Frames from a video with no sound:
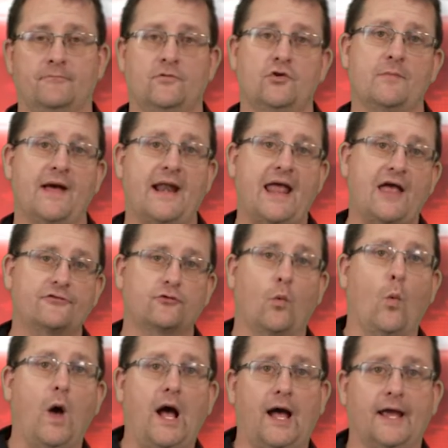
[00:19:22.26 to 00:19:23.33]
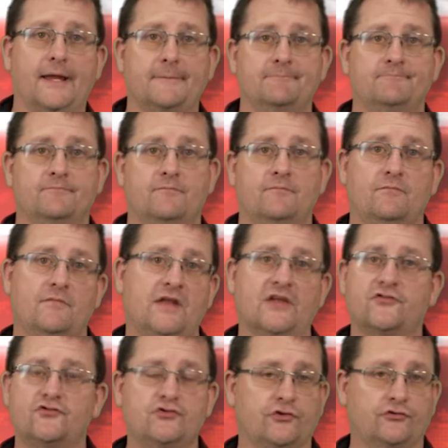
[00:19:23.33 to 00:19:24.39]
You might ask why.
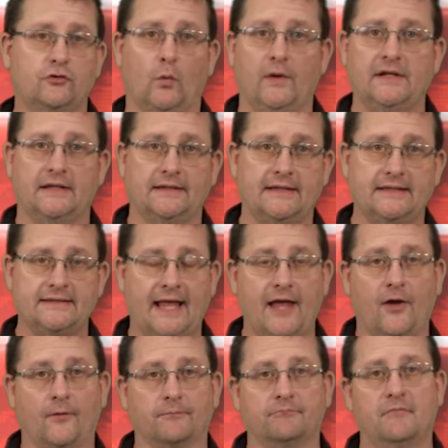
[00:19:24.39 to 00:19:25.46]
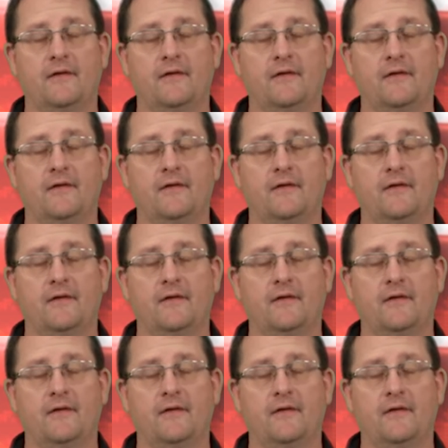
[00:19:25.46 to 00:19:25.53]
It's just going to leak down.